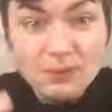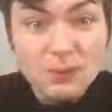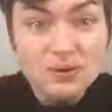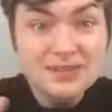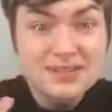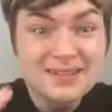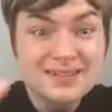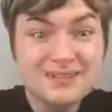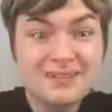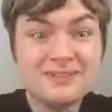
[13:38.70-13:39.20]
what
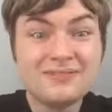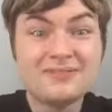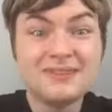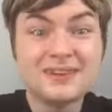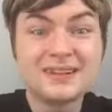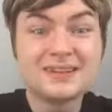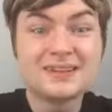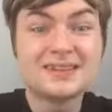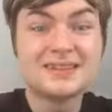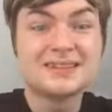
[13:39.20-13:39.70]
do you
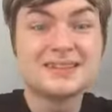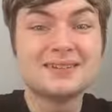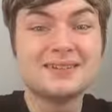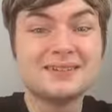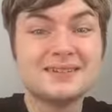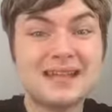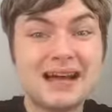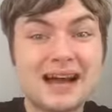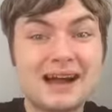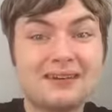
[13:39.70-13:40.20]
think of the
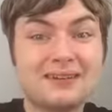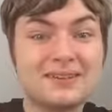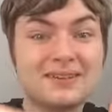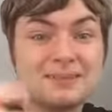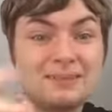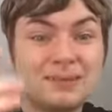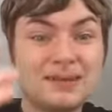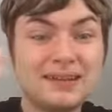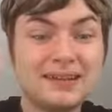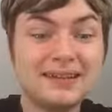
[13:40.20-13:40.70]
Two Towers?
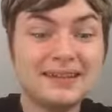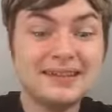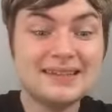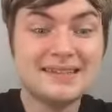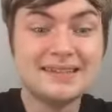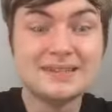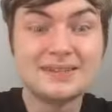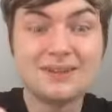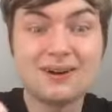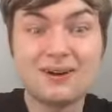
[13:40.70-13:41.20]

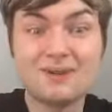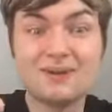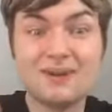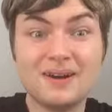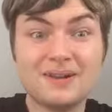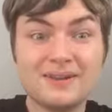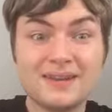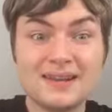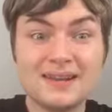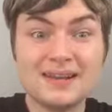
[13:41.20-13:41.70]
Please
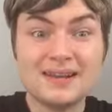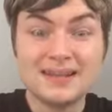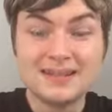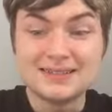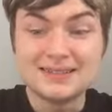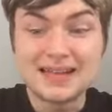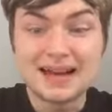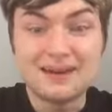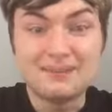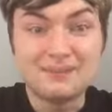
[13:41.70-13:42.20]
comment
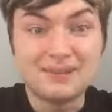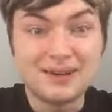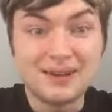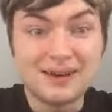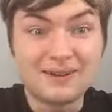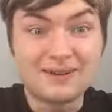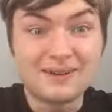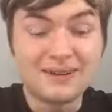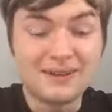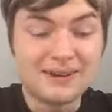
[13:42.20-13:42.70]
down
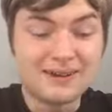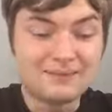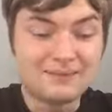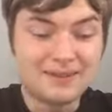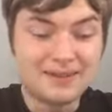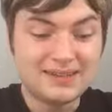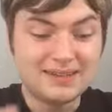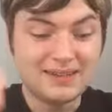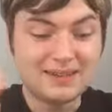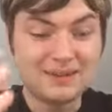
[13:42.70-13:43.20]
below and let
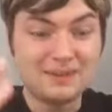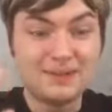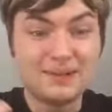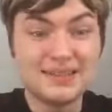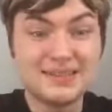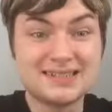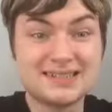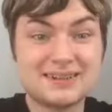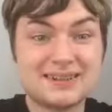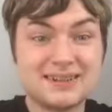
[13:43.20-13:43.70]
me know.
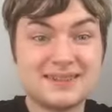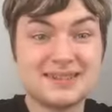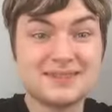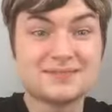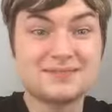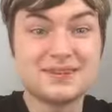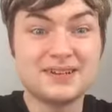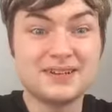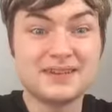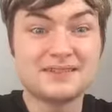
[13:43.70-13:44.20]
Please like this
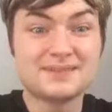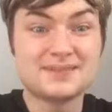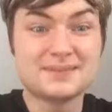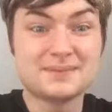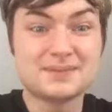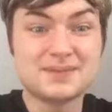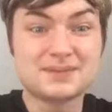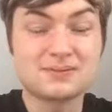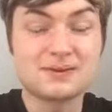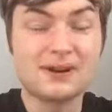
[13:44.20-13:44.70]
video and
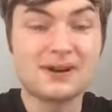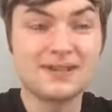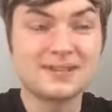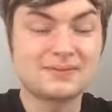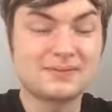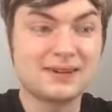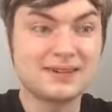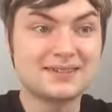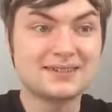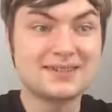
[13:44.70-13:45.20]
subscribe
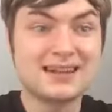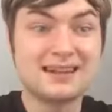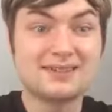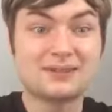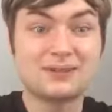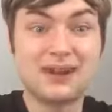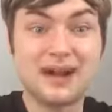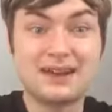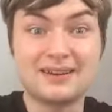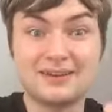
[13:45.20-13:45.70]
to my
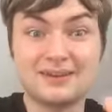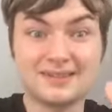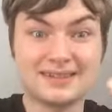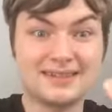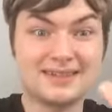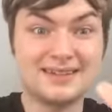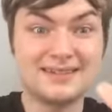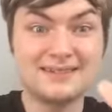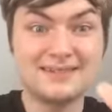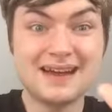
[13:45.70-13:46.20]
channel, and I'll
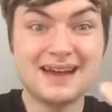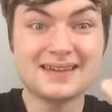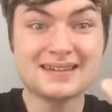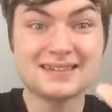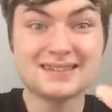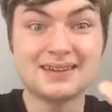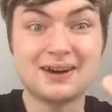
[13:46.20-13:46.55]
see you next